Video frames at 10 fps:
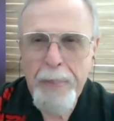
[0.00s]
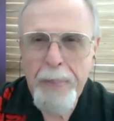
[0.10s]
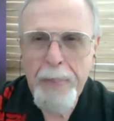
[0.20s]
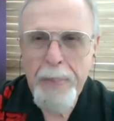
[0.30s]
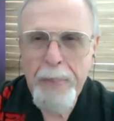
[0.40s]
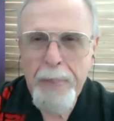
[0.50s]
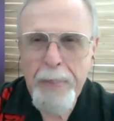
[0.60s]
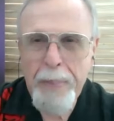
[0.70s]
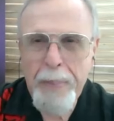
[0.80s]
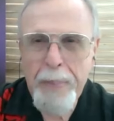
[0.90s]
paying for
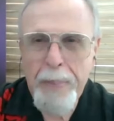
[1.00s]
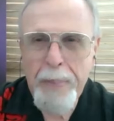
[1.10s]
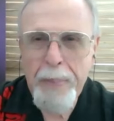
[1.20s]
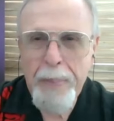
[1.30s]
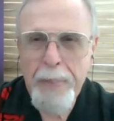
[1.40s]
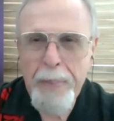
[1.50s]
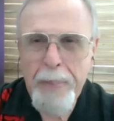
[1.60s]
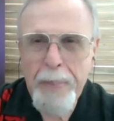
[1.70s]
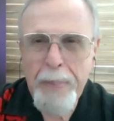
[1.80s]
disability ramps.